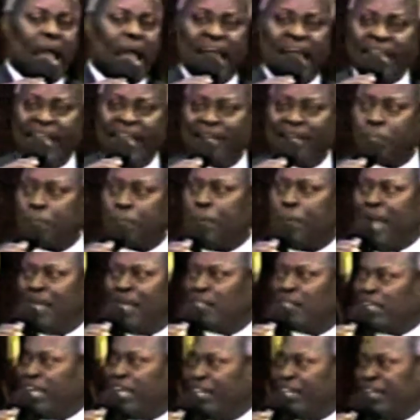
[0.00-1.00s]
And he had
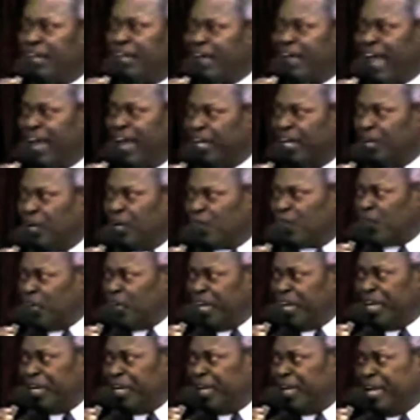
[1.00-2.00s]
planted the Garden of
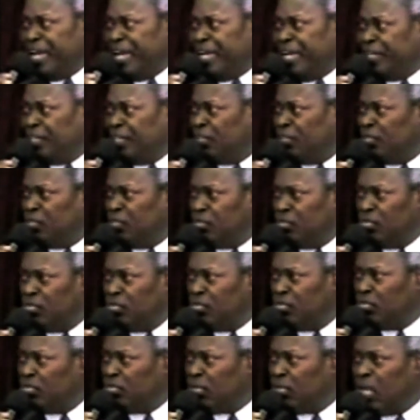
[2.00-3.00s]
Eden.
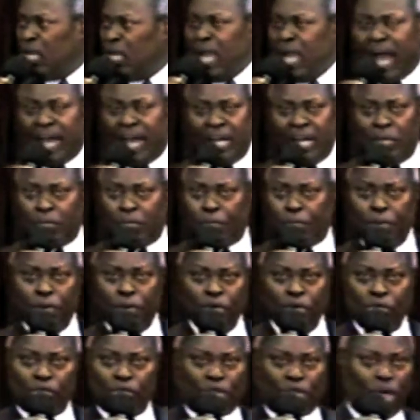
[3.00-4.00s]
And had
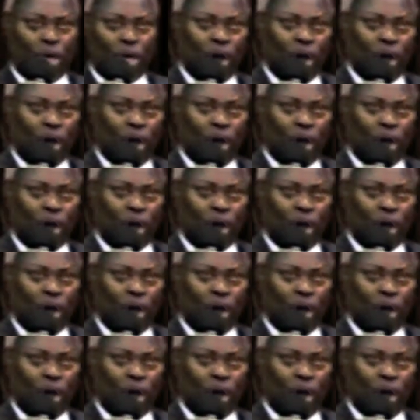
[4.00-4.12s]
put